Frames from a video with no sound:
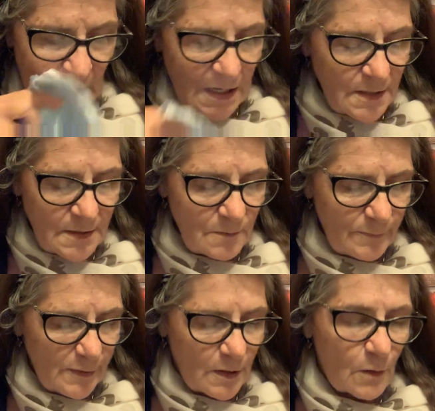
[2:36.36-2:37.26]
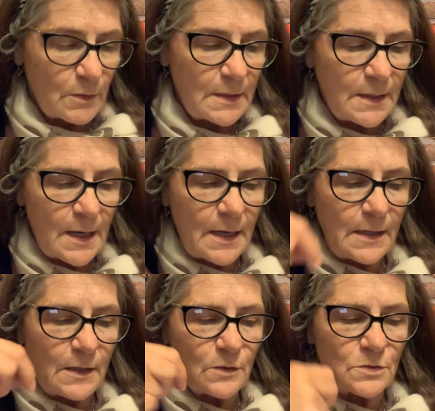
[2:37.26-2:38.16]
and didn't put on any
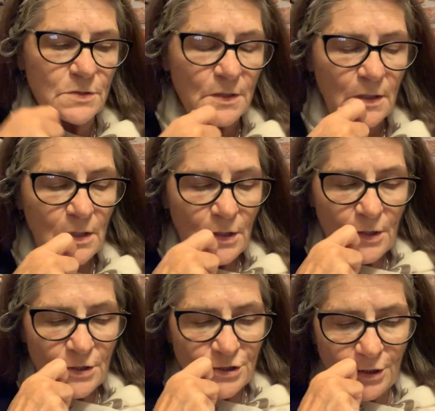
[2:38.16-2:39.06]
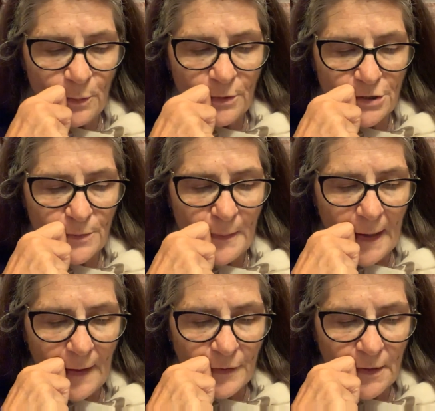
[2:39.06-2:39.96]
airs. She wished
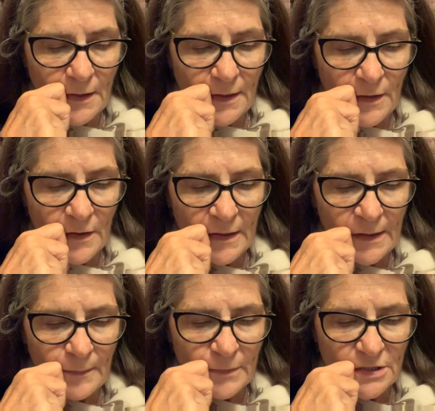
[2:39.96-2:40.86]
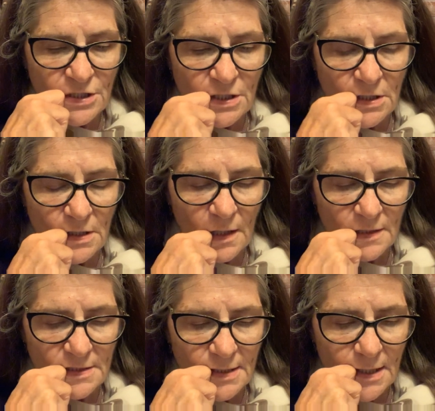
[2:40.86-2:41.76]
Beth could hear him, but she did
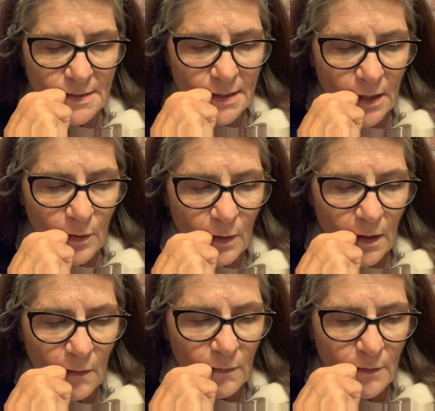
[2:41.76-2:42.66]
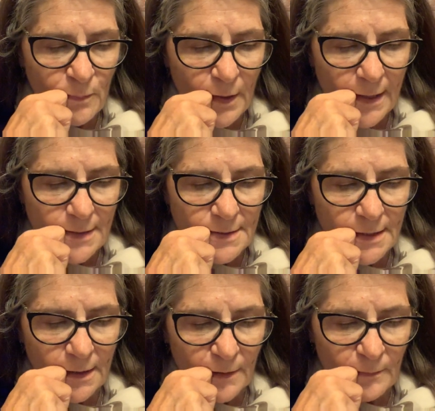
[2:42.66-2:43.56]
not say so, only praised
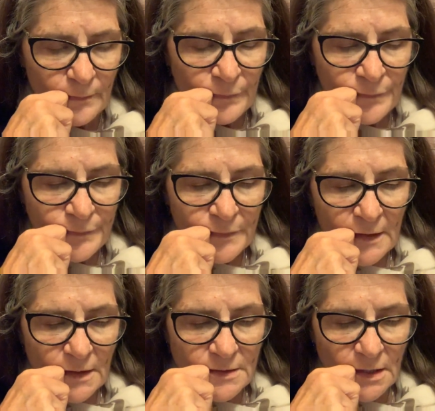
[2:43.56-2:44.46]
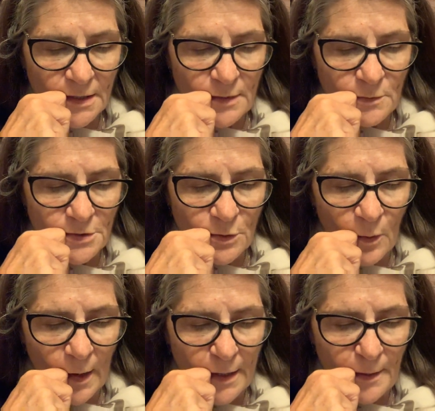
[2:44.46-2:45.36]
him till he was
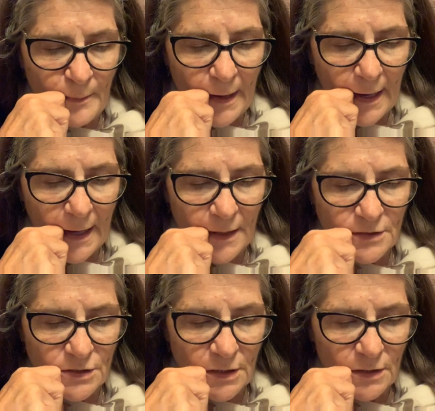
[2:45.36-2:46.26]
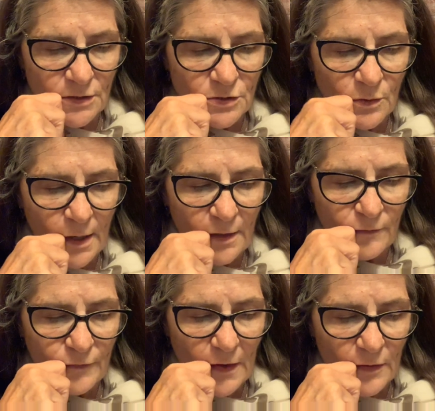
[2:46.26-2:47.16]
quite abashed, and his
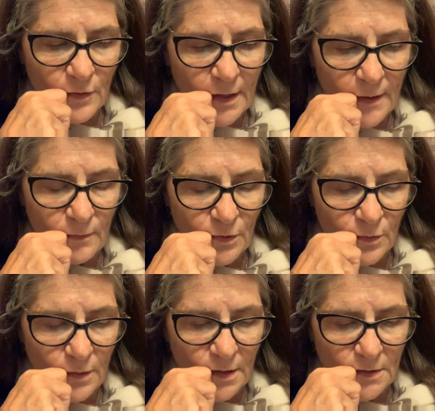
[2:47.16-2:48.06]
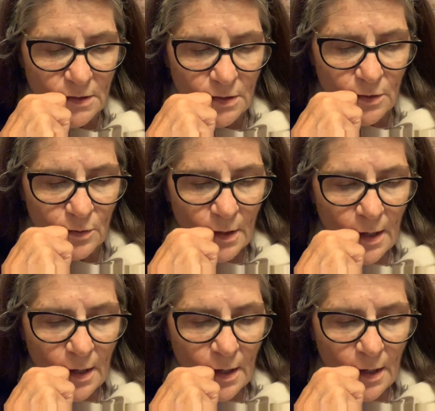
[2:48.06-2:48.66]
grandfather came to the rescue.